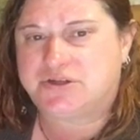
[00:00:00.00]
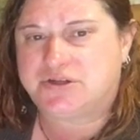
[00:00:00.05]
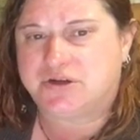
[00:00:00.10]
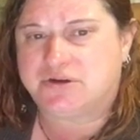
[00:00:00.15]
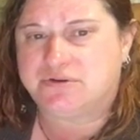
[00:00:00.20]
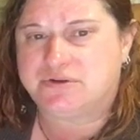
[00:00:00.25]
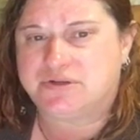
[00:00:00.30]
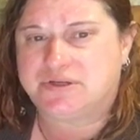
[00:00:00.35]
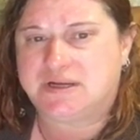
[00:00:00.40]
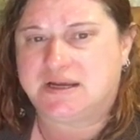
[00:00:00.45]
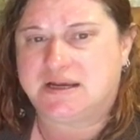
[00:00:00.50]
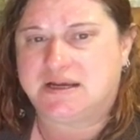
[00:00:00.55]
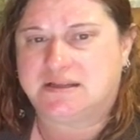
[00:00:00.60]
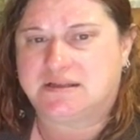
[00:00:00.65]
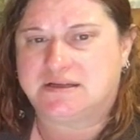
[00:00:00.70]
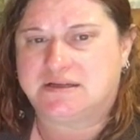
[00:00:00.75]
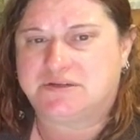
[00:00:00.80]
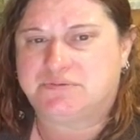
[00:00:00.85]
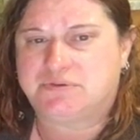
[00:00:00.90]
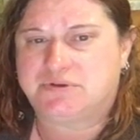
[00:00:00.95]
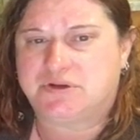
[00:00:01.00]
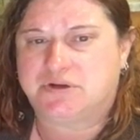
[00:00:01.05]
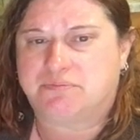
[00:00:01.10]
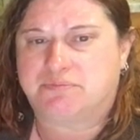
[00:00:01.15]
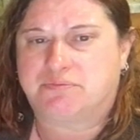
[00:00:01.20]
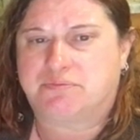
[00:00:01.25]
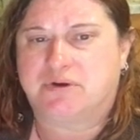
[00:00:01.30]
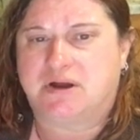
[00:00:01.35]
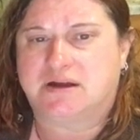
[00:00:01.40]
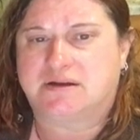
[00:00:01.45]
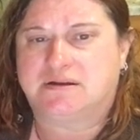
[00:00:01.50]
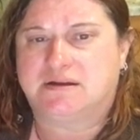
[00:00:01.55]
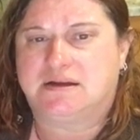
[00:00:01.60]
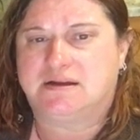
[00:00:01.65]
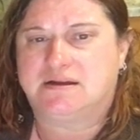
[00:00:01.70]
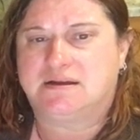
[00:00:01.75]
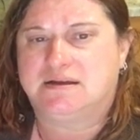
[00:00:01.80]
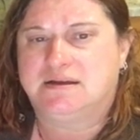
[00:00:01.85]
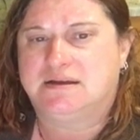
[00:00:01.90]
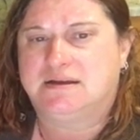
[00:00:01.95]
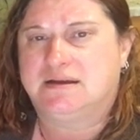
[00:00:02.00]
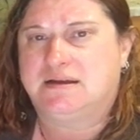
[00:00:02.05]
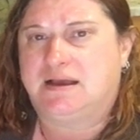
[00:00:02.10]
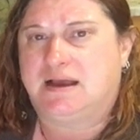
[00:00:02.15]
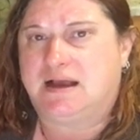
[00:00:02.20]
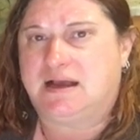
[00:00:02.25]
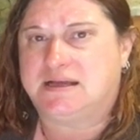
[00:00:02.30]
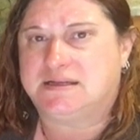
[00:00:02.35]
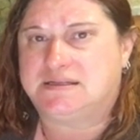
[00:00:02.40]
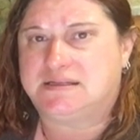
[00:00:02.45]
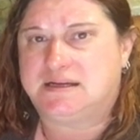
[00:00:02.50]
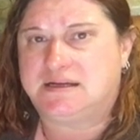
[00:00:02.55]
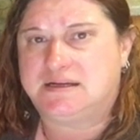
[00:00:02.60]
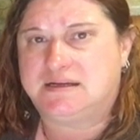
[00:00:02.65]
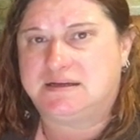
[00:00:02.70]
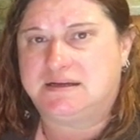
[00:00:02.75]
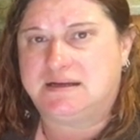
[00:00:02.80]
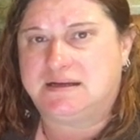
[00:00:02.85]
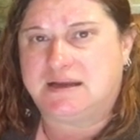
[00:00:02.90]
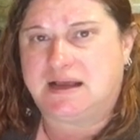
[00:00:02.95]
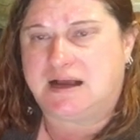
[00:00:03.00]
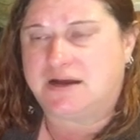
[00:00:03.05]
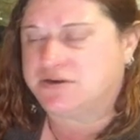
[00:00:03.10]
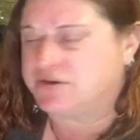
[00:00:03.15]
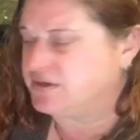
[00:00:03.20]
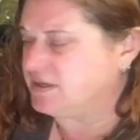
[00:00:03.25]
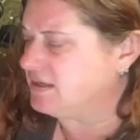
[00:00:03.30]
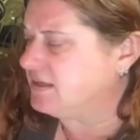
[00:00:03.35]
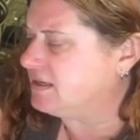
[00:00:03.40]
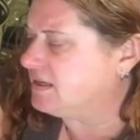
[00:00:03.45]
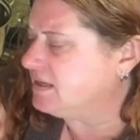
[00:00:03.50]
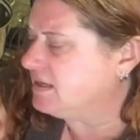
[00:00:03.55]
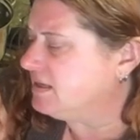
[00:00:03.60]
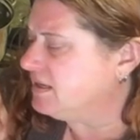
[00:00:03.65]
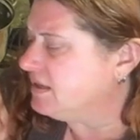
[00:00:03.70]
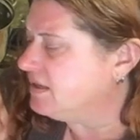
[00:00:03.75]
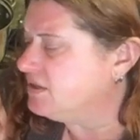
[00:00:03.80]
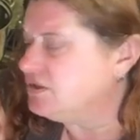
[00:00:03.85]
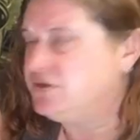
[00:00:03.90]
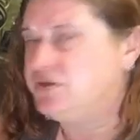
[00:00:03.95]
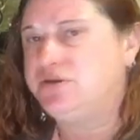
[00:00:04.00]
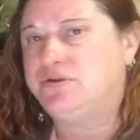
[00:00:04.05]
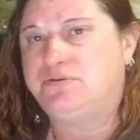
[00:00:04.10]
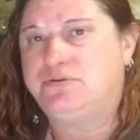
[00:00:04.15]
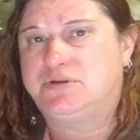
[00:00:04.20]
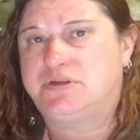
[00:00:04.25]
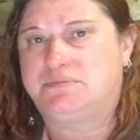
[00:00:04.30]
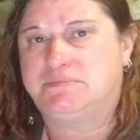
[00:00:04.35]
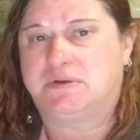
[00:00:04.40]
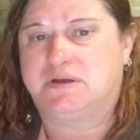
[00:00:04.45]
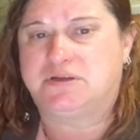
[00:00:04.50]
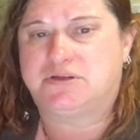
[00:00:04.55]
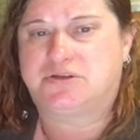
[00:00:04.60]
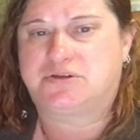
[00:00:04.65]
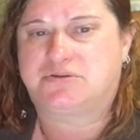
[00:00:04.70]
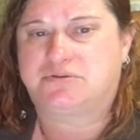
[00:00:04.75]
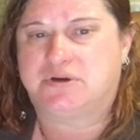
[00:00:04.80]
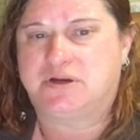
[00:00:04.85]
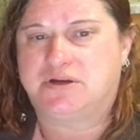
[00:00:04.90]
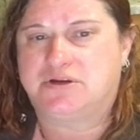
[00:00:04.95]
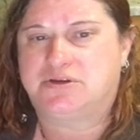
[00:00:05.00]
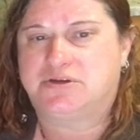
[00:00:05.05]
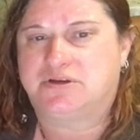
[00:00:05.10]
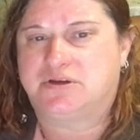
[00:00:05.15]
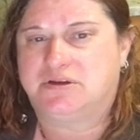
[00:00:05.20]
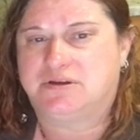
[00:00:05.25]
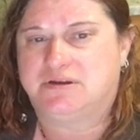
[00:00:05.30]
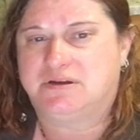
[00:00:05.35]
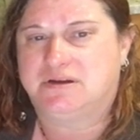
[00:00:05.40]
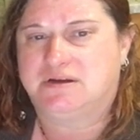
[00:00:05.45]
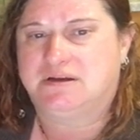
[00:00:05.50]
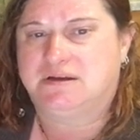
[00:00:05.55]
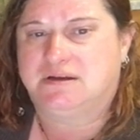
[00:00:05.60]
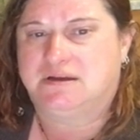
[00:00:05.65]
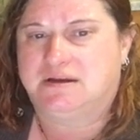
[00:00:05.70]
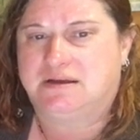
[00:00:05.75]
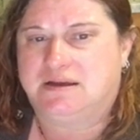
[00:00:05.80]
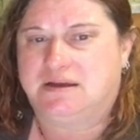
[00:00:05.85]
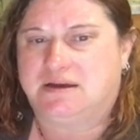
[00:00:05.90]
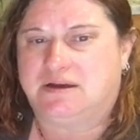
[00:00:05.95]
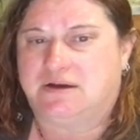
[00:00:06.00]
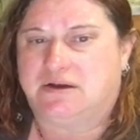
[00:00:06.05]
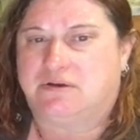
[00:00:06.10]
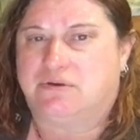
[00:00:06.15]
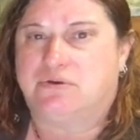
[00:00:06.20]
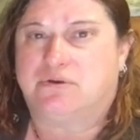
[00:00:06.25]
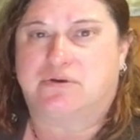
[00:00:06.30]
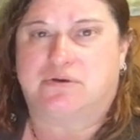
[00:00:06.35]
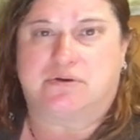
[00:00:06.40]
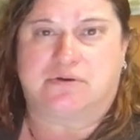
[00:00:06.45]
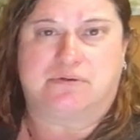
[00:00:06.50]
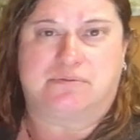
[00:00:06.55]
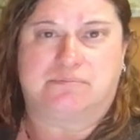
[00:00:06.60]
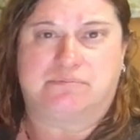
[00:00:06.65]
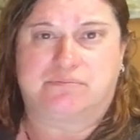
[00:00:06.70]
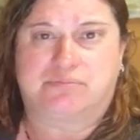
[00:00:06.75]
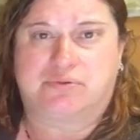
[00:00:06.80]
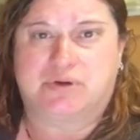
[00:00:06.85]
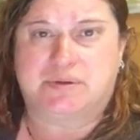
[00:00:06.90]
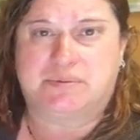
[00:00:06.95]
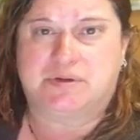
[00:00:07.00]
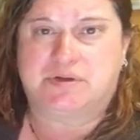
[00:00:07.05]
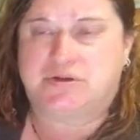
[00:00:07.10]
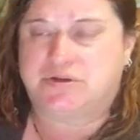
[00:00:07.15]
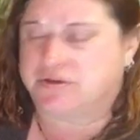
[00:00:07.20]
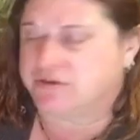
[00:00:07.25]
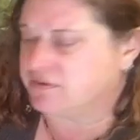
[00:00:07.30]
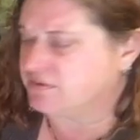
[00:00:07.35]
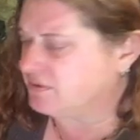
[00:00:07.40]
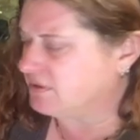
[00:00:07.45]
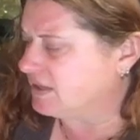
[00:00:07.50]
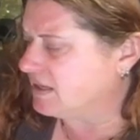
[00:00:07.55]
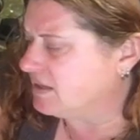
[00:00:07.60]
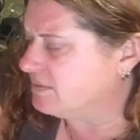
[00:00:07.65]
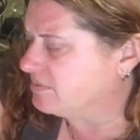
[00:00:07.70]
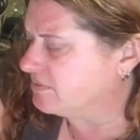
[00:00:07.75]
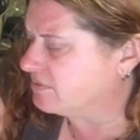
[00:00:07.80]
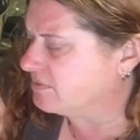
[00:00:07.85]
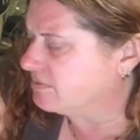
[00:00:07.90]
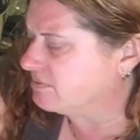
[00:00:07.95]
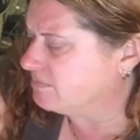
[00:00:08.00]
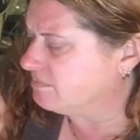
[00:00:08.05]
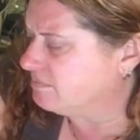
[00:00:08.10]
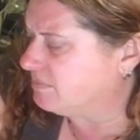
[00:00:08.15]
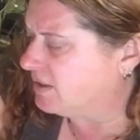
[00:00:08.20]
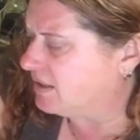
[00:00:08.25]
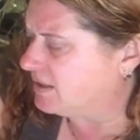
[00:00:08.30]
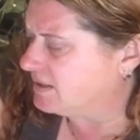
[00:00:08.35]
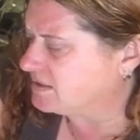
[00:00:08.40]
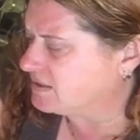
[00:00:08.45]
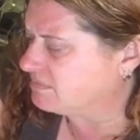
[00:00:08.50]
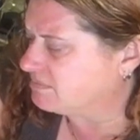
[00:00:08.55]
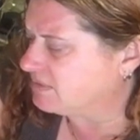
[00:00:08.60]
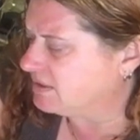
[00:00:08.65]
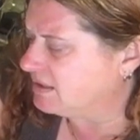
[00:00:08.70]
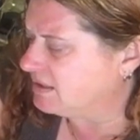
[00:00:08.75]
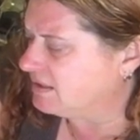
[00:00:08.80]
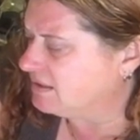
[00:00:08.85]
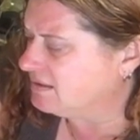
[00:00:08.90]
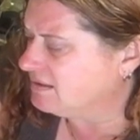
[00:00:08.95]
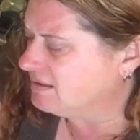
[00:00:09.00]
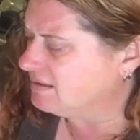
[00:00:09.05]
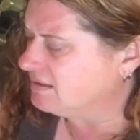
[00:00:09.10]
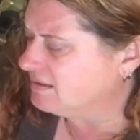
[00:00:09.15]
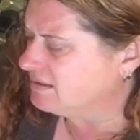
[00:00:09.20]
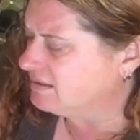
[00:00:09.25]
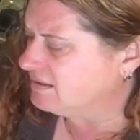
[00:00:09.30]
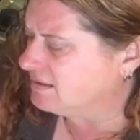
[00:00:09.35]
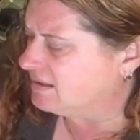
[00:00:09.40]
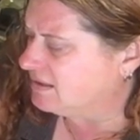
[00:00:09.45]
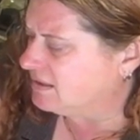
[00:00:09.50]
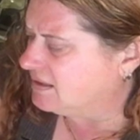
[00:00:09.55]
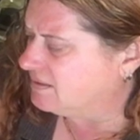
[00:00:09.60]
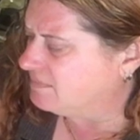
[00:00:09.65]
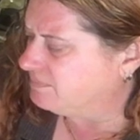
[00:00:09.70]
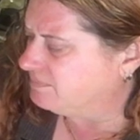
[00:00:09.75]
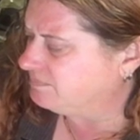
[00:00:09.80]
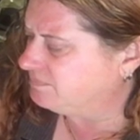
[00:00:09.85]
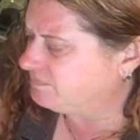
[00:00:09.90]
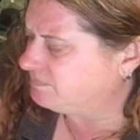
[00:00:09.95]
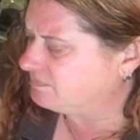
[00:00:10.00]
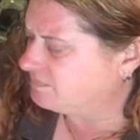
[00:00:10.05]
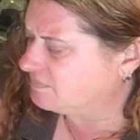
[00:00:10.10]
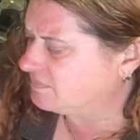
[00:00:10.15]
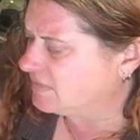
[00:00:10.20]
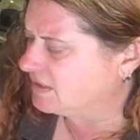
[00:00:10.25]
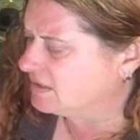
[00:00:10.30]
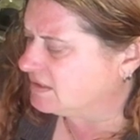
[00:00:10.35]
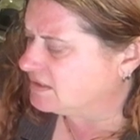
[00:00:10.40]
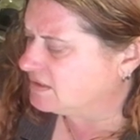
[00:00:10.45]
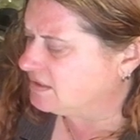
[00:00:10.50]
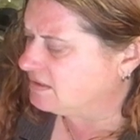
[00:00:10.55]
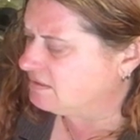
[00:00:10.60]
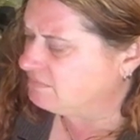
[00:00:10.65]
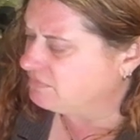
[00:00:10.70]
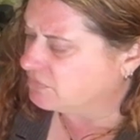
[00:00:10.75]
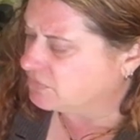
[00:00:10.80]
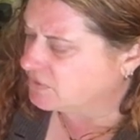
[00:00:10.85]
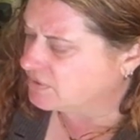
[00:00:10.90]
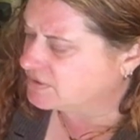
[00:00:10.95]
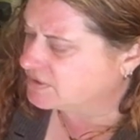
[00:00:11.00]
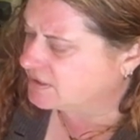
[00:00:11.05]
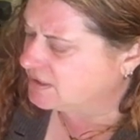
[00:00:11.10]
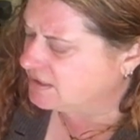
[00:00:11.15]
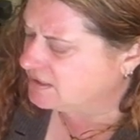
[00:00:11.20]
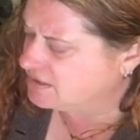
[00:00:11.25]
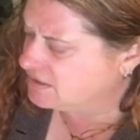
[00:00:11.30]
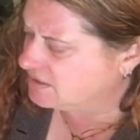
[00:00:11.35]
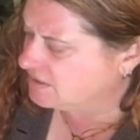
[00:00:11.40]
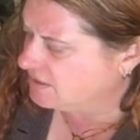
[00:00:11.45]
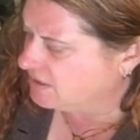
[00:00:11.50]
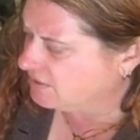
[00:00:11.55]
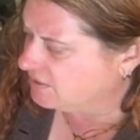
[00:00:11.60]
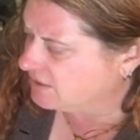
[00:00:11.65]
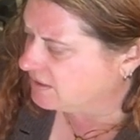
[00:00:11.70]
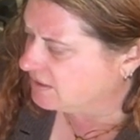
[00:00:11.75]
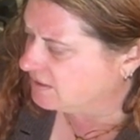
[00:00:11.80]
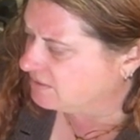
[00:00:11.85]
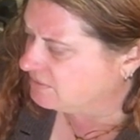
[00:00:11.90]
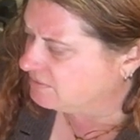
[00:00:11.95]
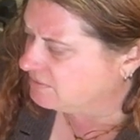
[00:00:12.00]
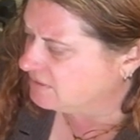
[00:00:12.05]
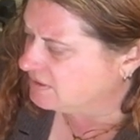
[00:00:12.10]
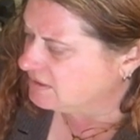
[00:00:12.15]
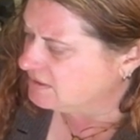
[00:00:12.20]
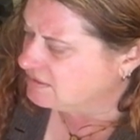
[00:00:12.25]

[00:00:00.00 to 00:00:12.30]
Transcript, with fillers: Don't take this when you're pregnant, as it actually can induce menstruation or premature labor, possibly, um, as worst case scenario.